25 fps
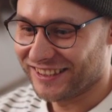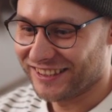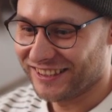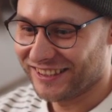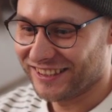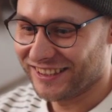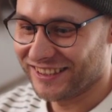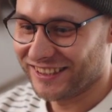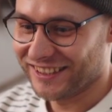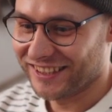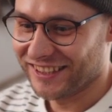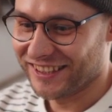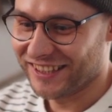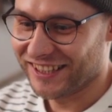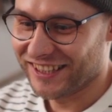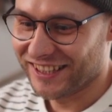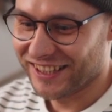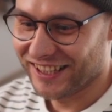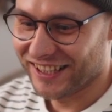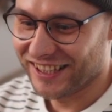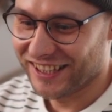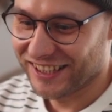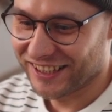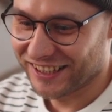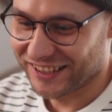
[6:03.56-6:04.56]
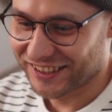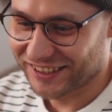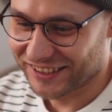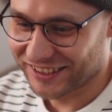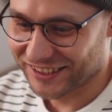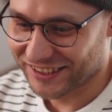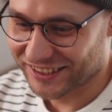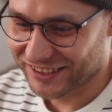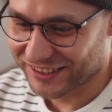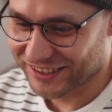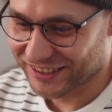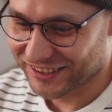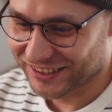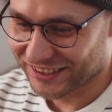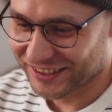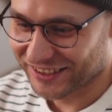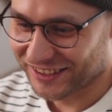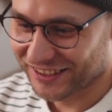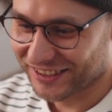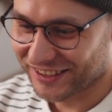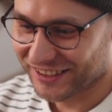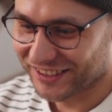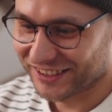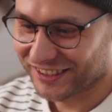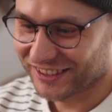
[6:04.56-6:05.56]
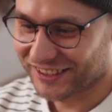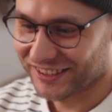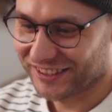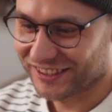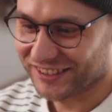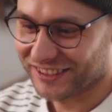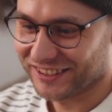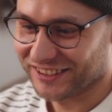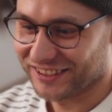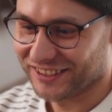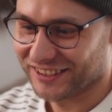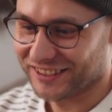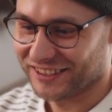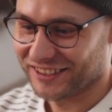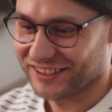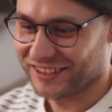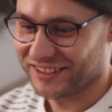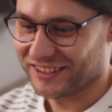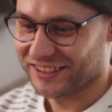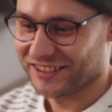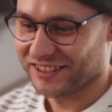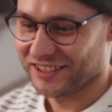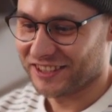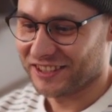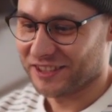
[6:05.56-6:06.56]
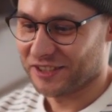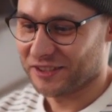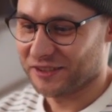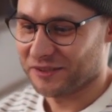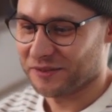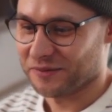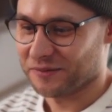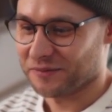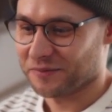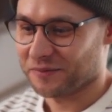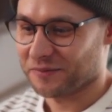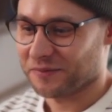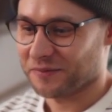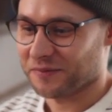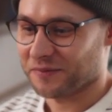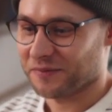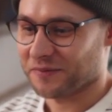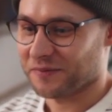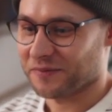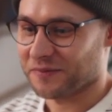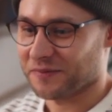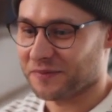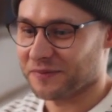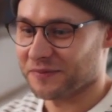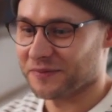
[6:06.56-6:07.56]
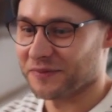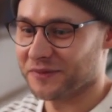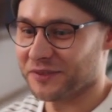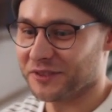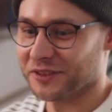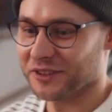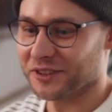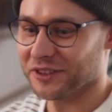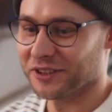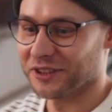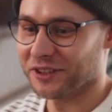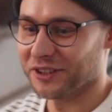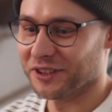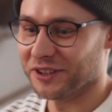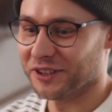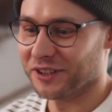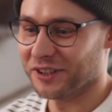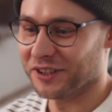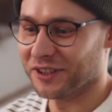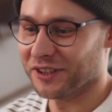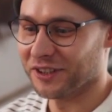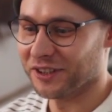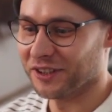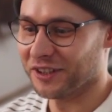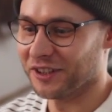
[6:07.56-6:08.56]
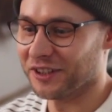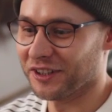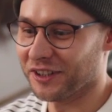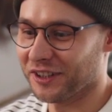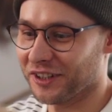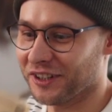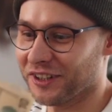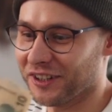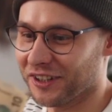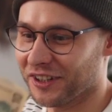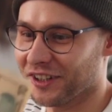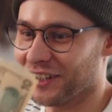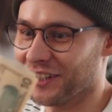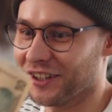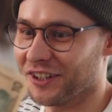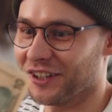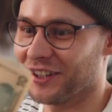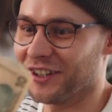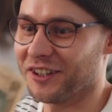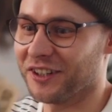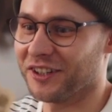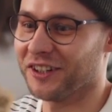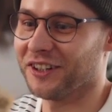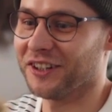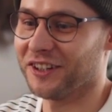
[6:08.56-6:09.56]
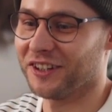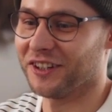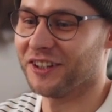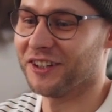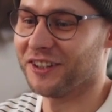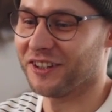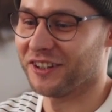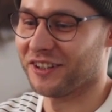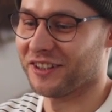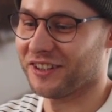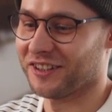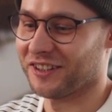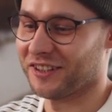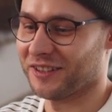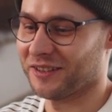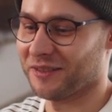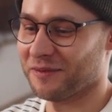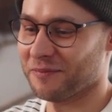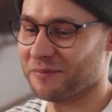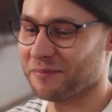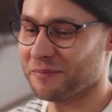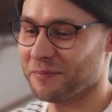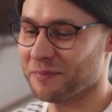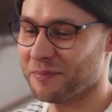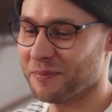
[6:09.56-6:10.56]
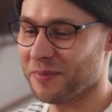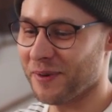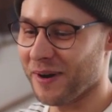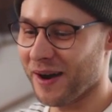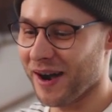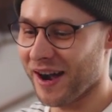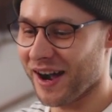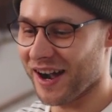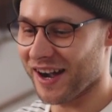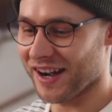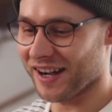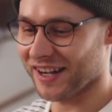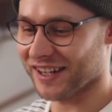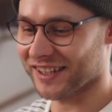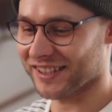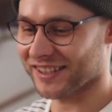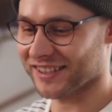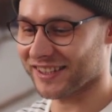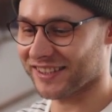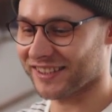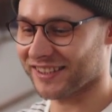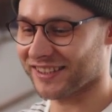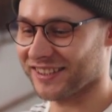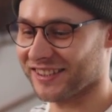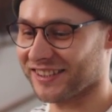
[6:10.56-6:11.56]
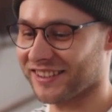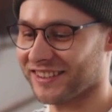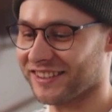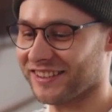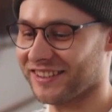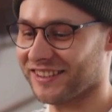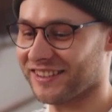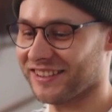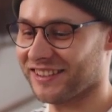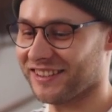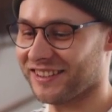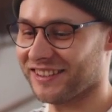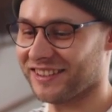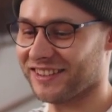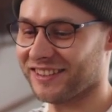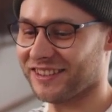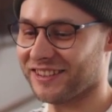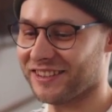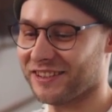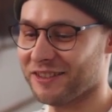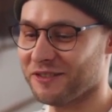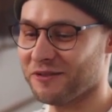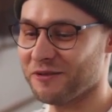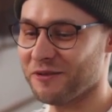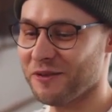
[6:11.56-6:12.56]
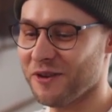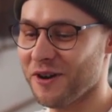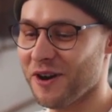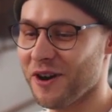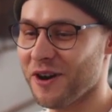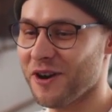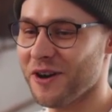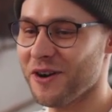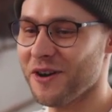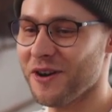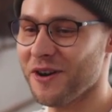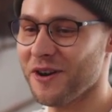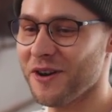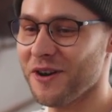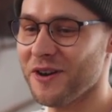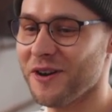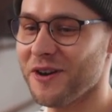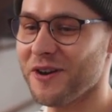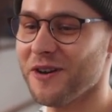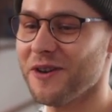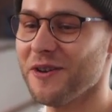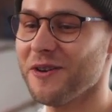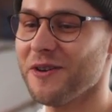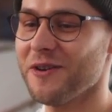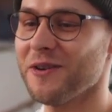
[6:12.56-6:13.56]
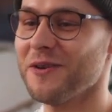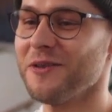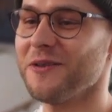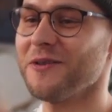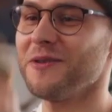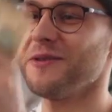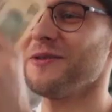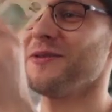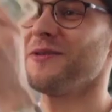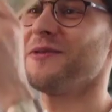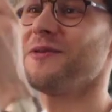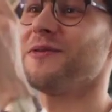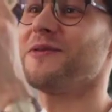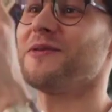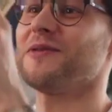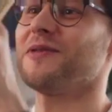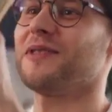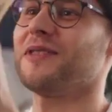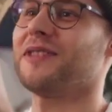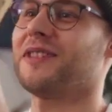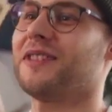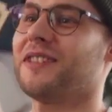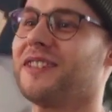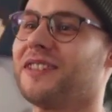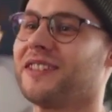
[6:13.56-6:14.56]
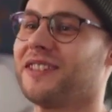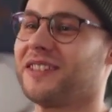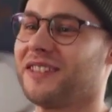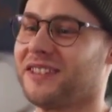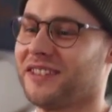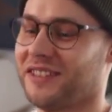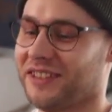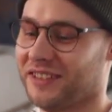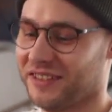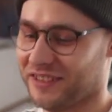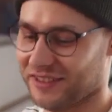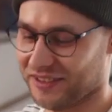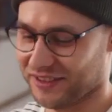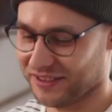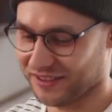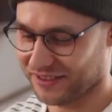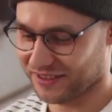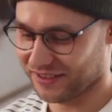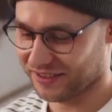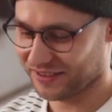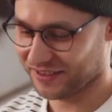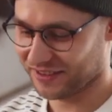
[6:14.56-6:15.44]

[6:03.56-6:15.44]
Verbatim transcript: that it will be out soon, and both he and William Volk will have a Twitter Spaces where they would be responding to inquiries on the game and most likely giving a few updates to it. Long last, with everything that has been expressed that